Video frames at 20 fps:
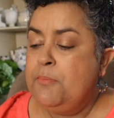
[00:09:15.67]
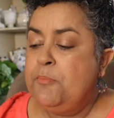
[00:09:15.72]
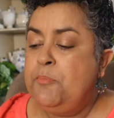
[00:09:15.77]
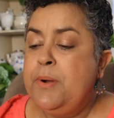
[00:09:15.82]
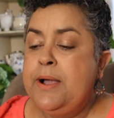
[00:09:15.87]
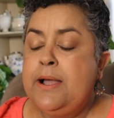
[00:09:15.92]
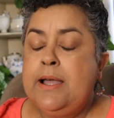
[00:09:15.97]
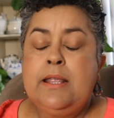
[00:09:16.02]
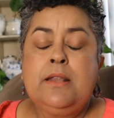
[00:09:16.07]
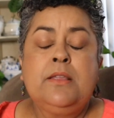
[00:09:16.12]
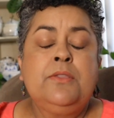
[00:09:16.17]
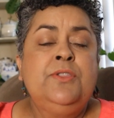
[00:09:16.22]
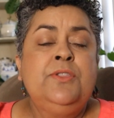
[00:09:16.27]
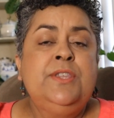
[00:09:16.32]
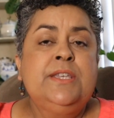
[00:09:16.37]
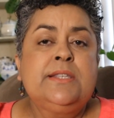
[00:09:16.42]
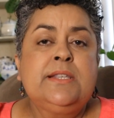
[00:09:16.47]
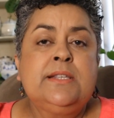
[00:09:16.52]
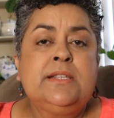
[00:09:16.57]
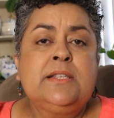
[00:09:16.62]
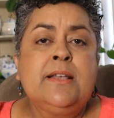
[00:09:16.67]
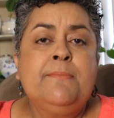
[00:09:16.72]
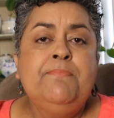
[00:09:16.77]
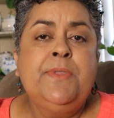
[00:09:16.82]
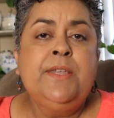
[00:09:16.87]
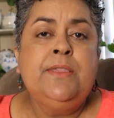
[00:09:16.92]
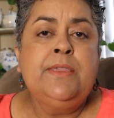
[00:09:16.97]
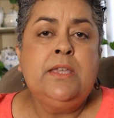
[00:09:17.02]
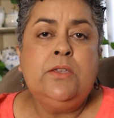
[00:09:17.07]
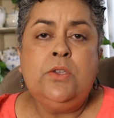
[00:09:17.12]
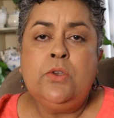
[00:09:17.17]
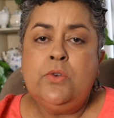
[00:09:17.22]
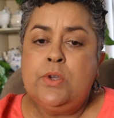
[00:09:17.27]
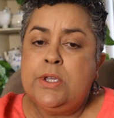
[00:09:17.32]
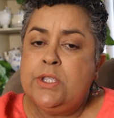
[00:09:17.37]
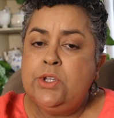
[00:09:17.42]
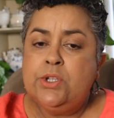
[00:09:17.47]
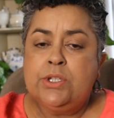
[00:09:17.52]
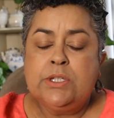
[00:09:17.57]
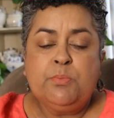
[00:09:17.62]
but this is something that you
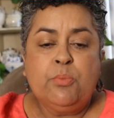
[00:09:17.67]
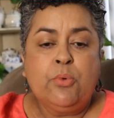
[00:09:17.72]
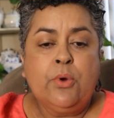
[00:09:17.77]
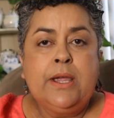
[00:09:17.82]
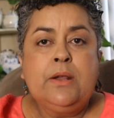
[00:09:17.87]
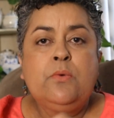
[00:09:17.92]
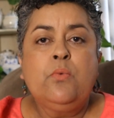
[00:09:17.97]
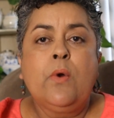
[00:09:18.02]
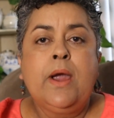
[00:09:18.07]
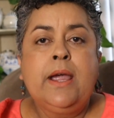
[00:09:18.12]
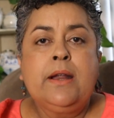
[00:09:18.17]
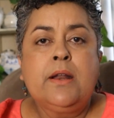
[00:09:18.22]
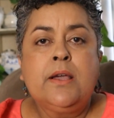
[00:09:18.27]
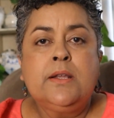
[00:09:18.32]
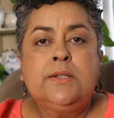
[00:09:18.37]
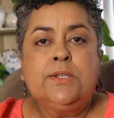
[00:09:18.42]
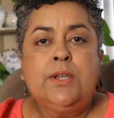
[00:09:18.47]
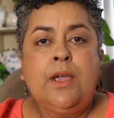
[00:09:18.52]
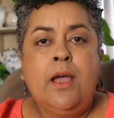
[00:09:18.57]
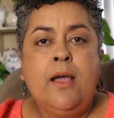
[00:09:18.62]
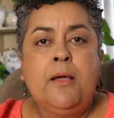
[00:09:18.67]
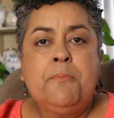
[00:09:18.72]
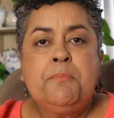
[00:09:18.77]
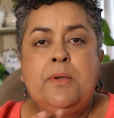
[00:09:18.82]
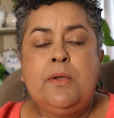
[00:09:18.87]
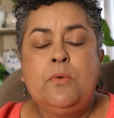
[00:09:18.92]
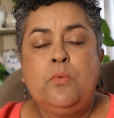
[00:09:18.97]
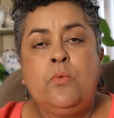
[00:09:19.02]
can just spread right on top